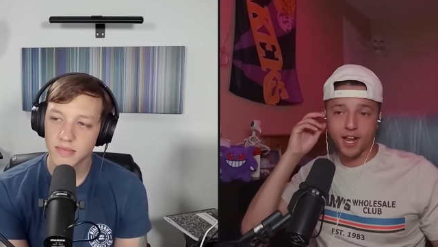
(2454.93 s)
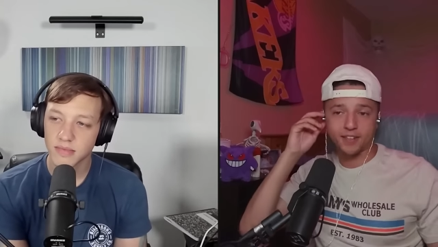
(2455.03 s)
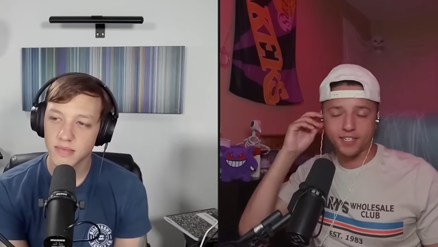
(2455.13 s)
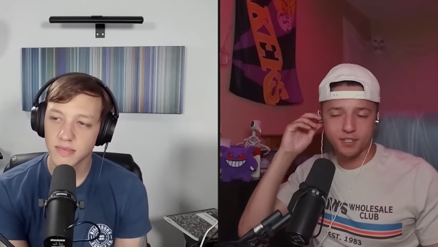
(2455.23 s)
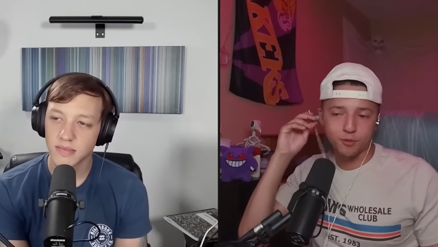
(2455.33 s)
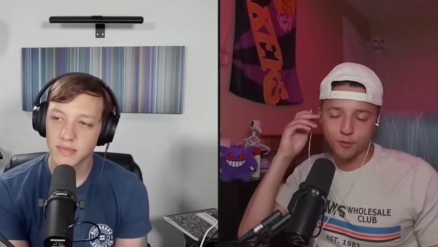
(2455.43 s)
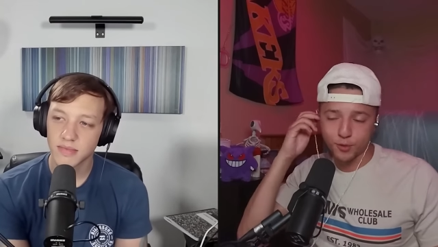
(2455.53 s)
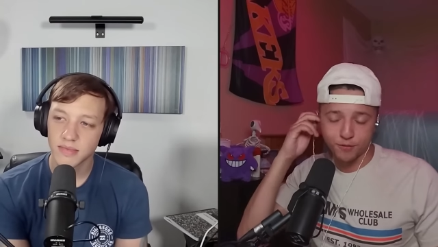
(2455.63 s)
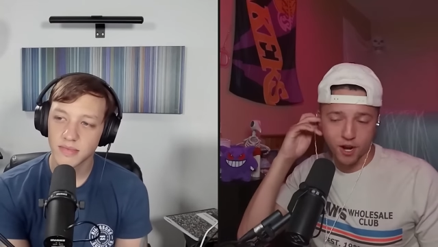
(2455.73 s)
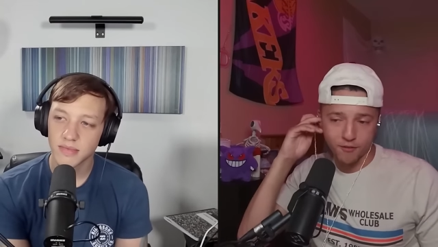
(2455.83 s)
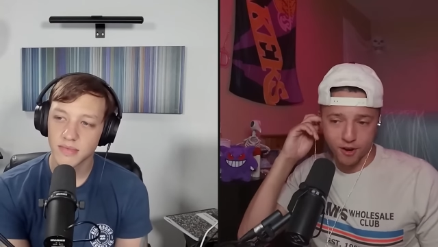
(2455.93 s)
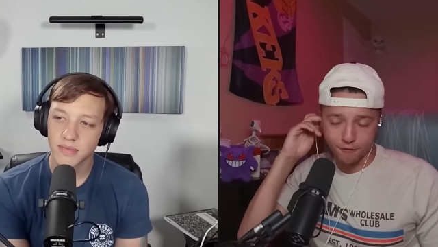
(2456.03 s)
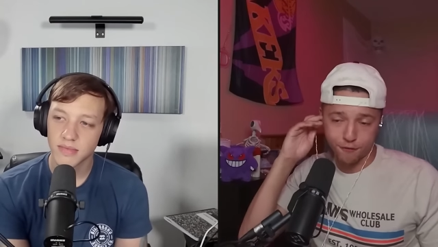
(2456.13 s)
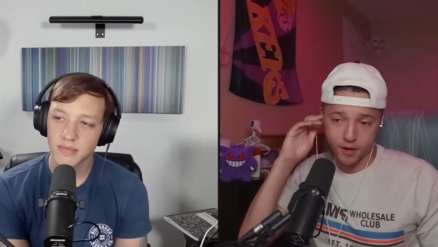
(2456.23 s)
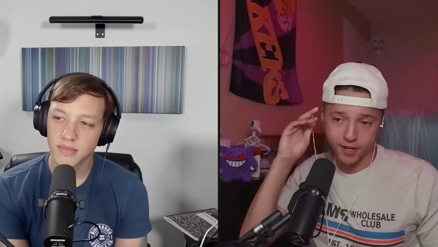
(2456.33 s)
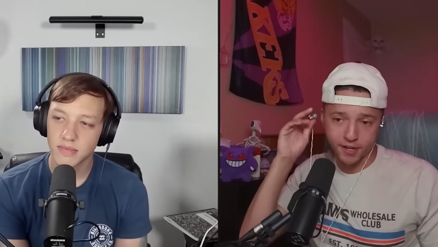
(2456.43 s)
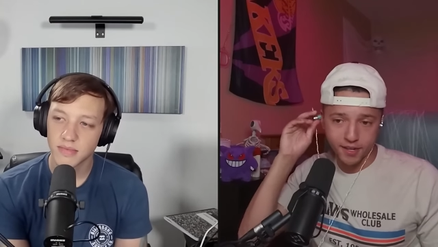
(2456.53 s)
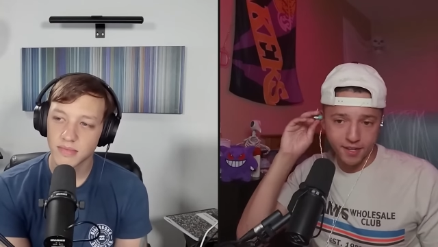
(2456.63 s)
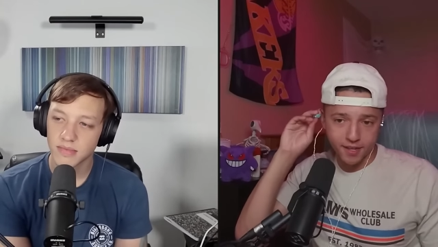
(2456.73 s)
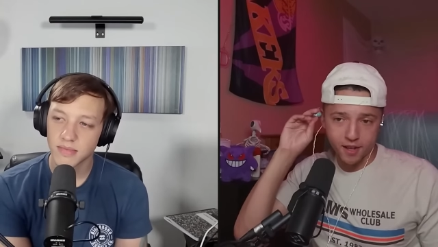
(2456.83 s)
Speaker 1: I think the movie was very, very funny.
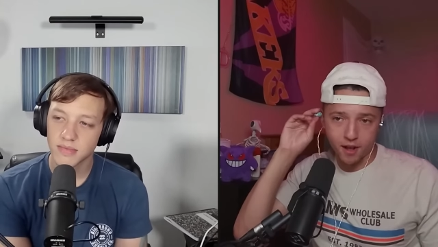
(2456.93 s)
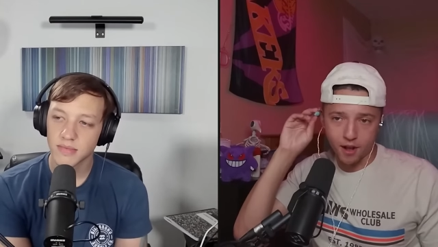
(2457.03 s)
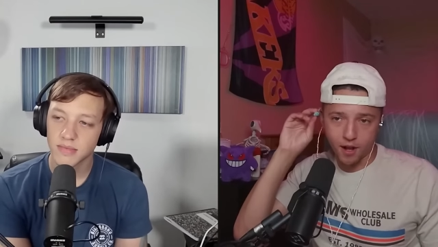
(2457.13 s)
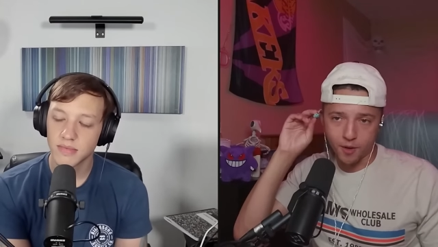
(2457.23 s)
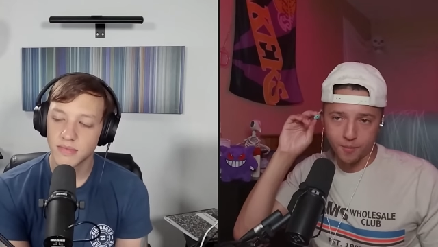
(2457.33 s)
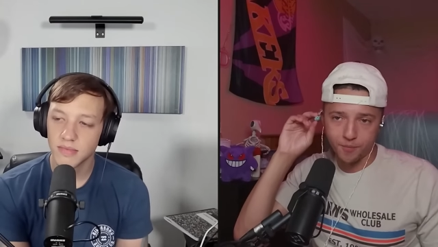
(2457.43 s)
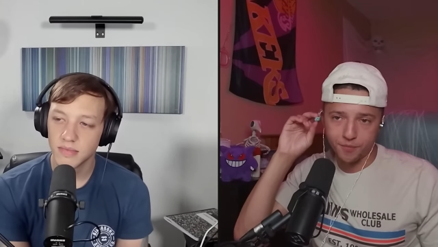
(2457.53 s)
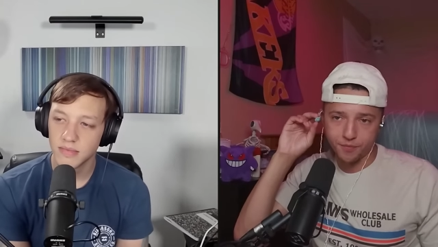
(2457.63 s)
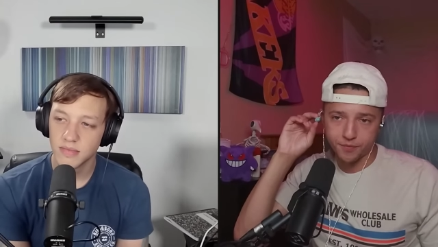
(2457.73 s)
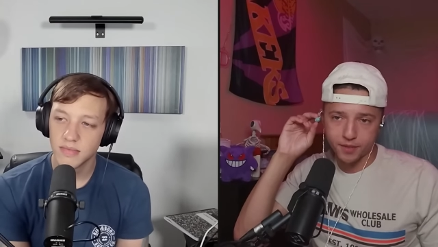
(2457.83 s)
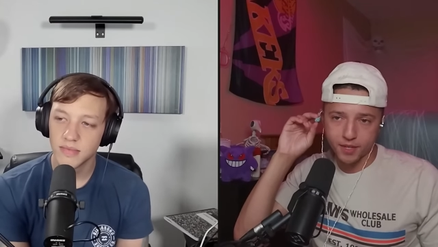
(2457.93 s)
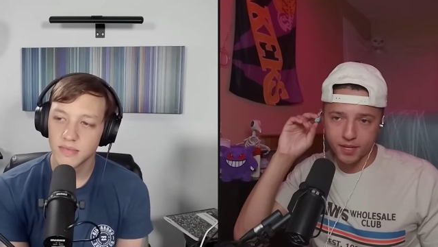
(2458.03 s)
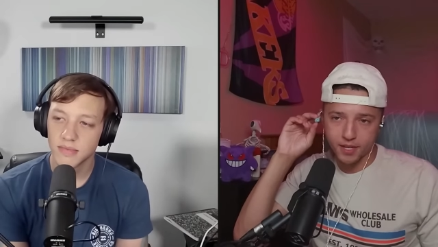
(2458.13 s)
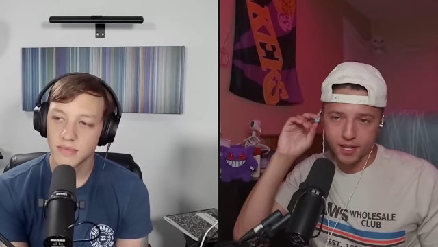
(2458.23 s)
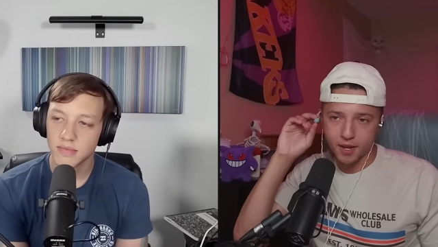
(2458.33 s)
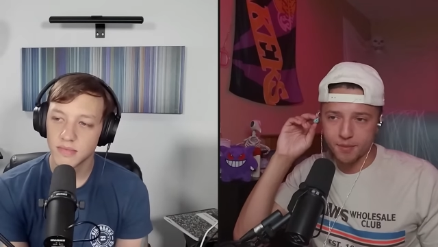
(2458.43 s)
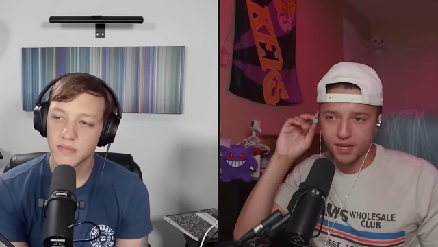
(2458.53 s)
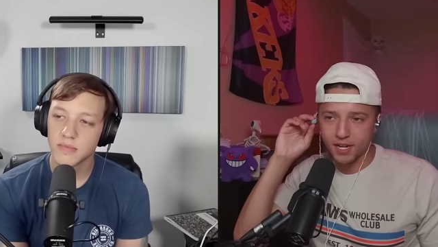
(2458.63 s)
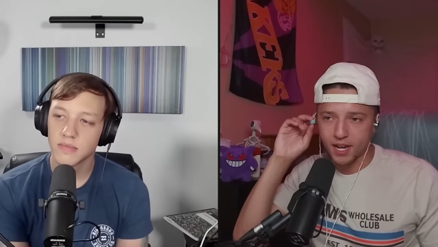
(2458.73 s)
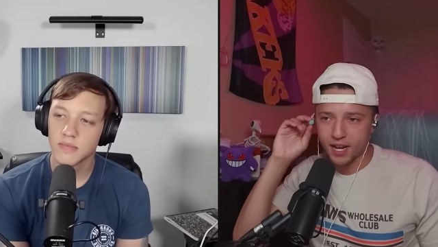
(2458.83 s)
Um, I
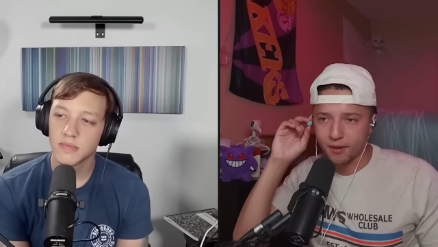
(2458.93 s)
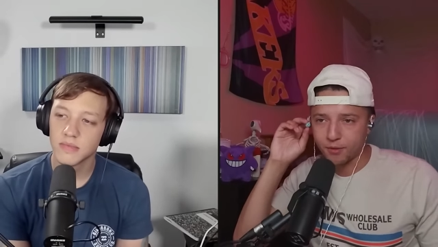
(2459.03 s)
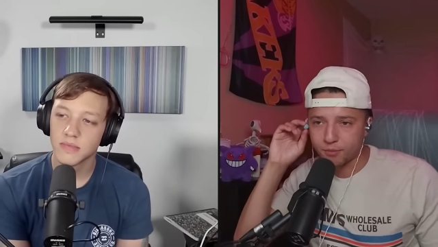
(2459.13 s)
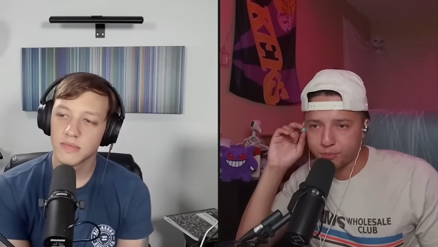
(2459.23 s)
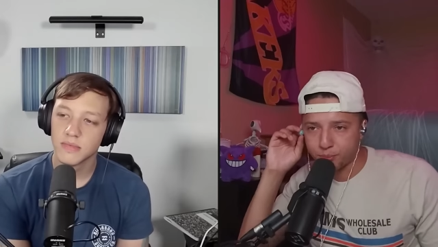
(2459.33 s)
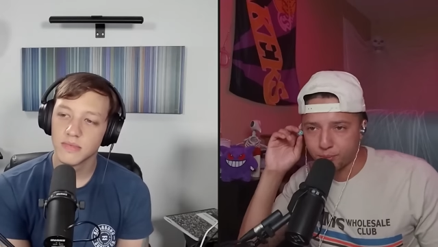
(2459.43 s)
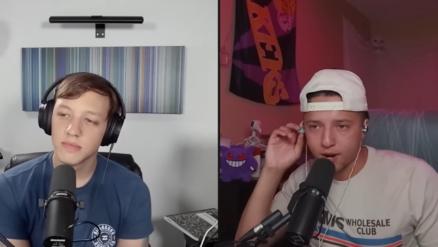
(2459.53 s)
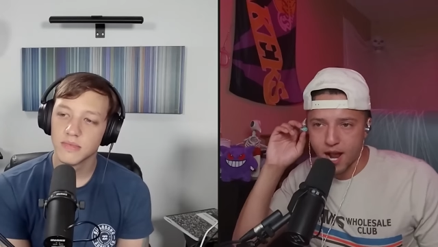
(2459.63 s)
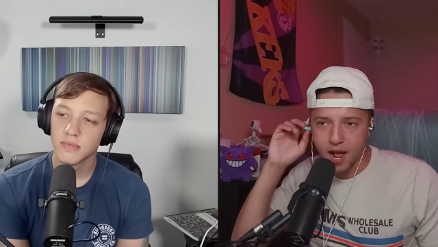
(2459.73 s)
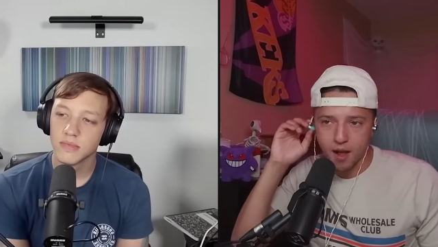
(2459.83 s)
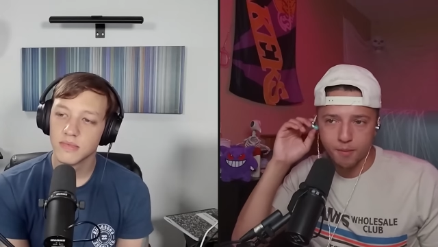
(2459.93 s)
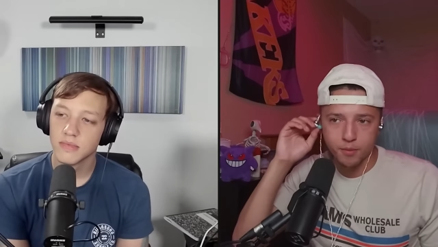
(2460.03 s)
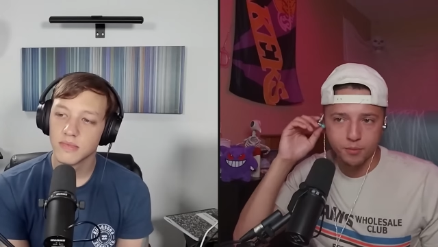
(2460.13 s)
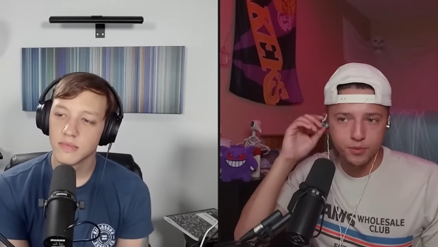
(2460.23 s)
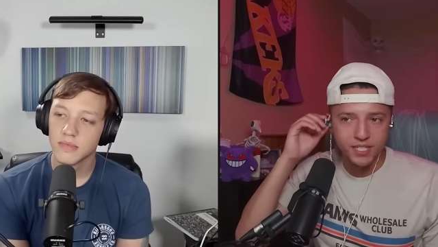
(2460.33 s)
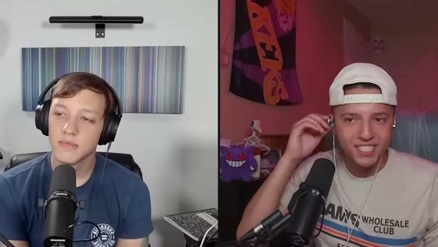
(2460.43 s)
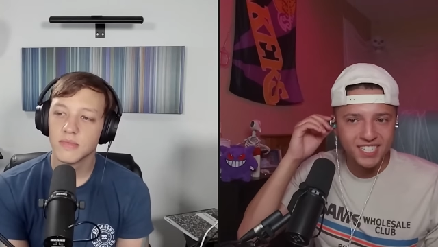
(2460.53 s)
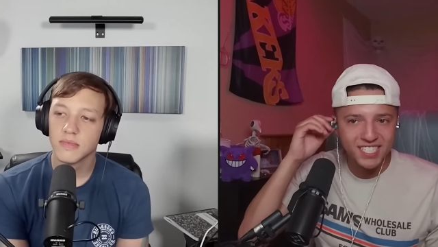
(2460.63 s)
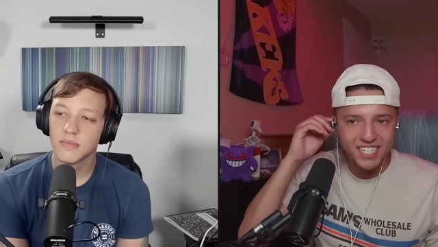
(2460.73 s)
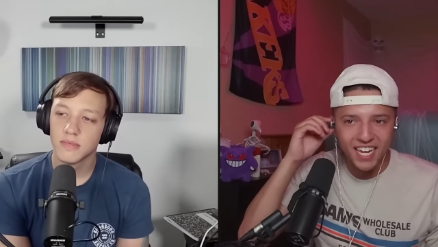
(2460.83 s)
mean, I would probably
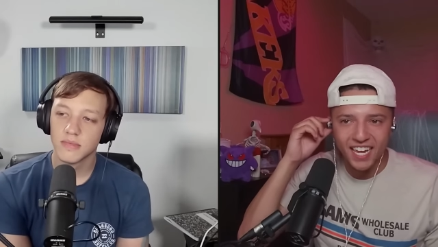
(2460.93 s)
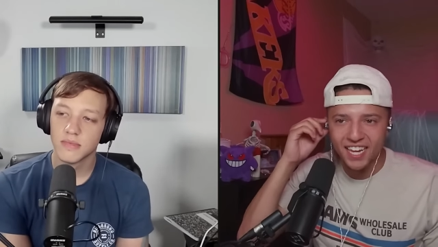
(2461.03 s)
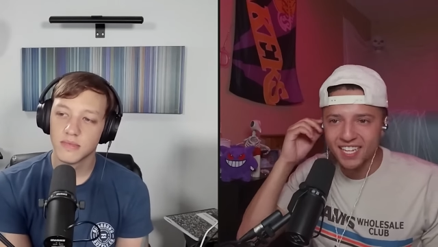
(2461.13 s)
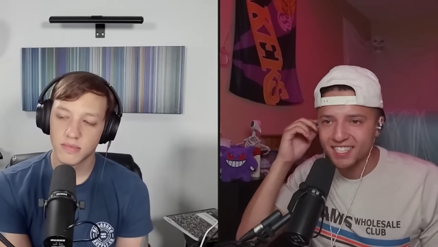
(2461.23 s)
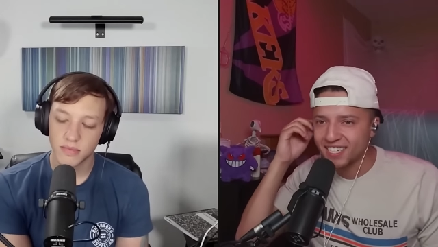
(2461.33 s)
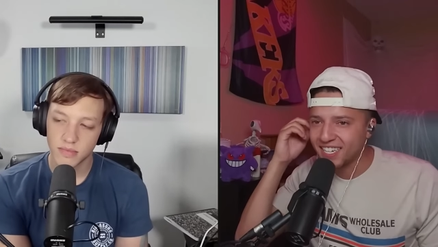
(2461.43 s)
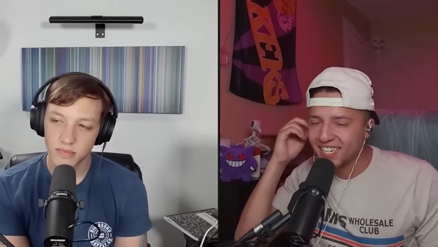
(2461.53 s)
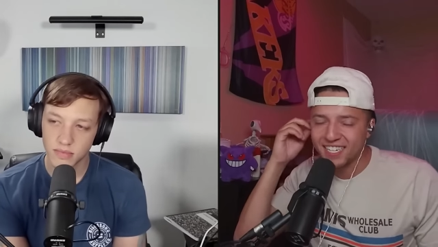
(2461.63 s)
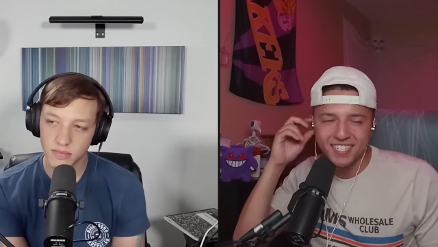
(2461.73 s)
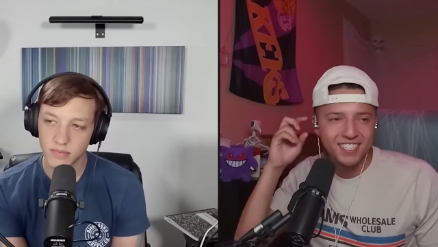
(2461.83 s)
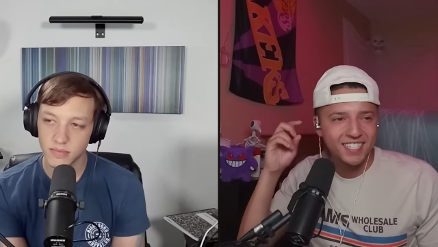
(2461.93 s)
say like